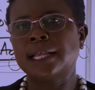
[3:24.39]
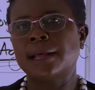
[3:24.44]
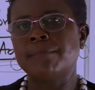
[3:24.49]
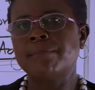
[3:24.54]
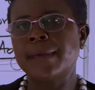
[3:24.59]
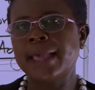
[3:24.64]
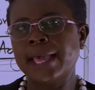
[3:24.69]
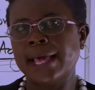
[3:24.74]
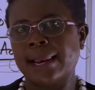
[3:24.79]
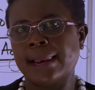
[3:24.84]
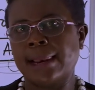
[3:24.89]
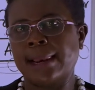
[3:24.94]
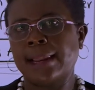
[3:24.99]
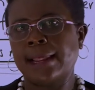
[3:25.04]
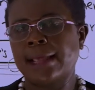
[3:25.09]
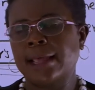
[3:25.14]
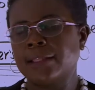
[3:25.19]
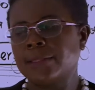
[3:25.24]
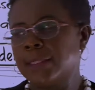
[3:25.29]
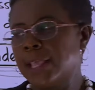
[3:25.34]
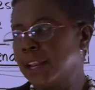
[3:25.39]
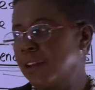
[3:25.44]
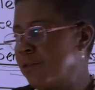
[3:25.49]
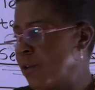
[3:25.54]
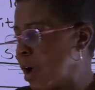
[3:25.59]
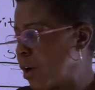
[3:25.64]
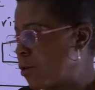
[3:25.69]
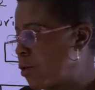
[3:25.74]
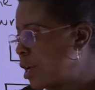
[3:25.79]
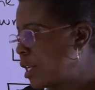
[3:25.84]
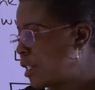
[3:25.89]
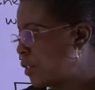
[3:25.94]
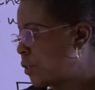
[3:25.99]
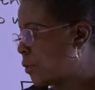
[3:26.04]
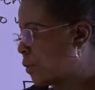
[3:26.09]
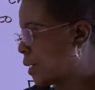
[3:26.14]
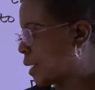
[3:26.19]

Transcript: a male, then you are going to